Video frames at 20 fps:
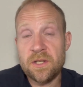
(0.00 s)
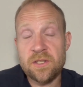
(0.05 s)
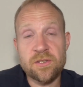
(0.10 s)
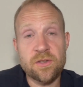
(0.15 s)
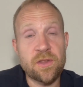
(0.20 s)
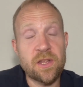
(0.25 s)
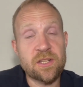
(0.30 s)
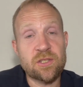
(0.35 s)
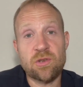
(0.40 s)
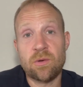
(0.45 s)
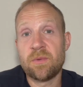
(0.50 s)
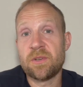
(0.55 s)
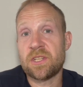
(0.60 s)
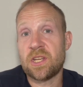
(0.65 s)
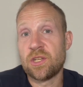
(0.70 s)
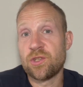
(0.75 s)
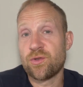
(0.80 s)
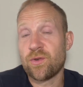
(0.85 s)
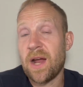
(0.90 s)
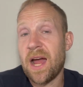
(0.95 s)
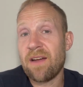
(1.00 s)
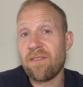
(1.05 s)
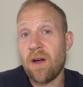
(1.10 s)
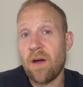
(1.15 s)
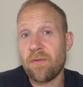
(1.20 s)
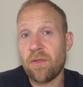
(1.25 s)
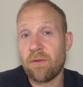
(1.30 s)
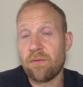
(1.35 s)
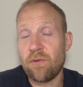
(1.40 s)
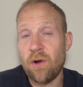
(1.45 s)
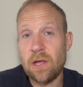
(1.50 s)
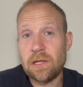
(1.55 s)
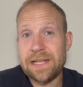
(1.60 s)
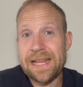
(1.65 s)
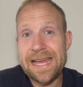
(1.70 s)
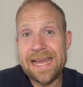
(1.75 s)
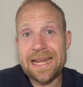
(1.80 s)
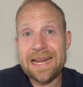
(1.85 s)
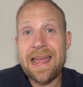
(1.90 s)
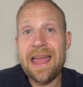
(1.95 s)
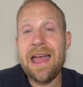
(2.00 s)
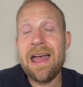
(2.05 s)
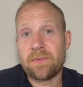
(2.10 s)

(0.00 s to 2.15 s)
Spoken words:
so that swimmers can drive off the front leg.